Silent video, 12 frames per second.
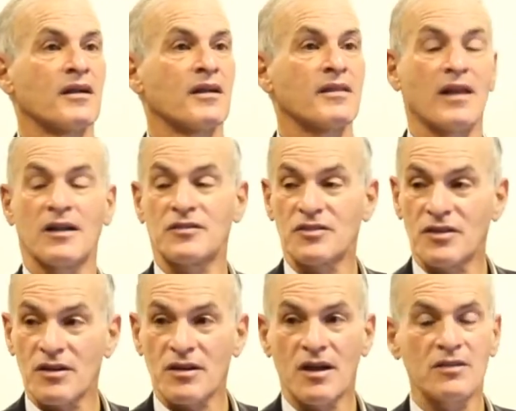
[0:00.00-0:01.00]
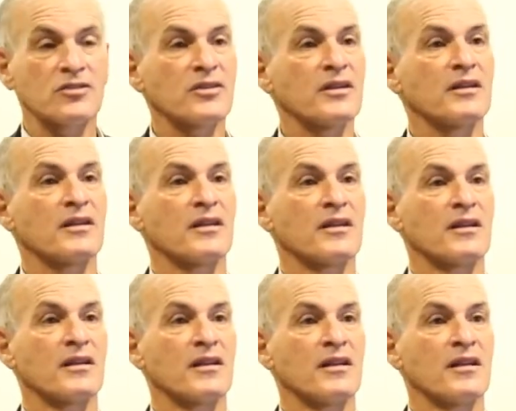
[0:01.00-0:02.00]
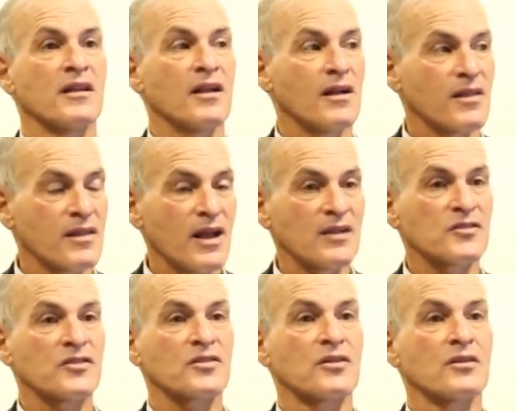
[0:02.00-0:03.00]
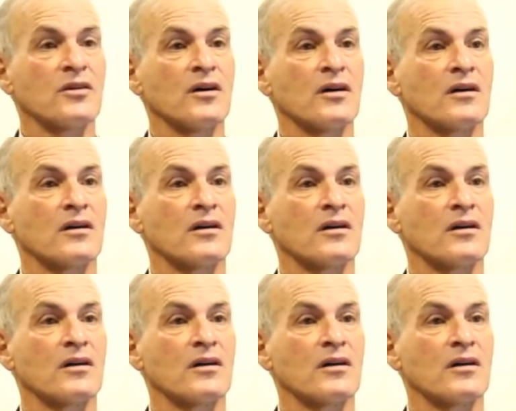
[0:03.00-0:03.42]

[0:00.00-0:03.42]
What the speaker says: That's their country. That's the law.